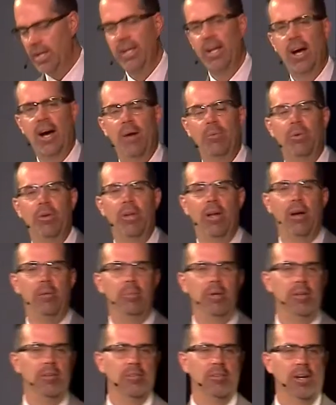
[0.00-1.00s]
God will not
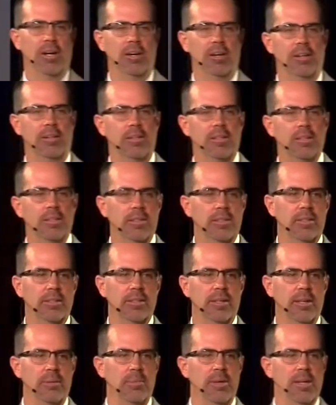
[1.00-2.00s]
be dishonored.
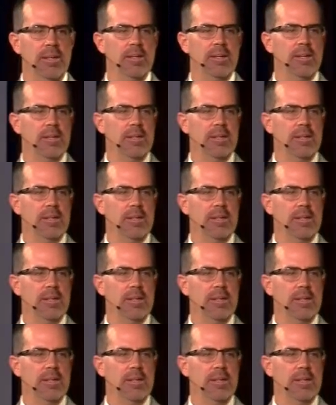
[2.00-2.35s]
Amen.